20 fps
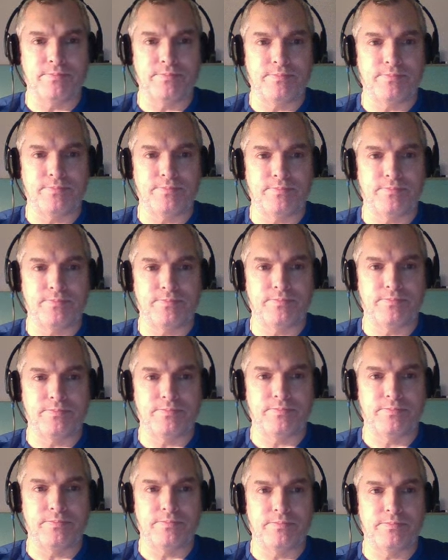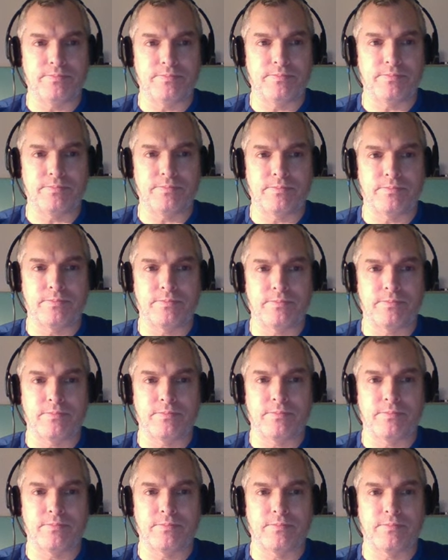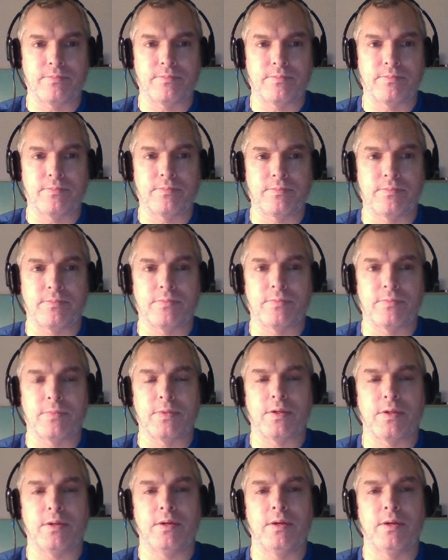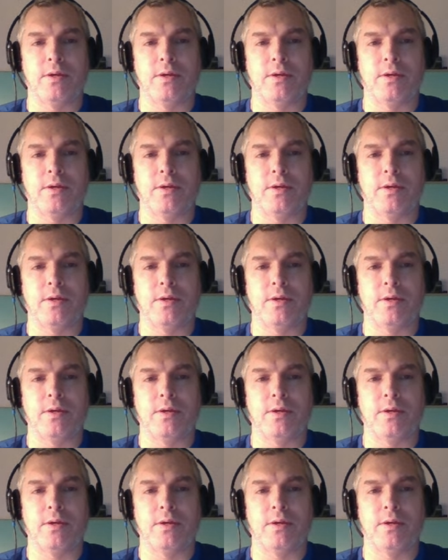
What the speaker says: Nothing is said.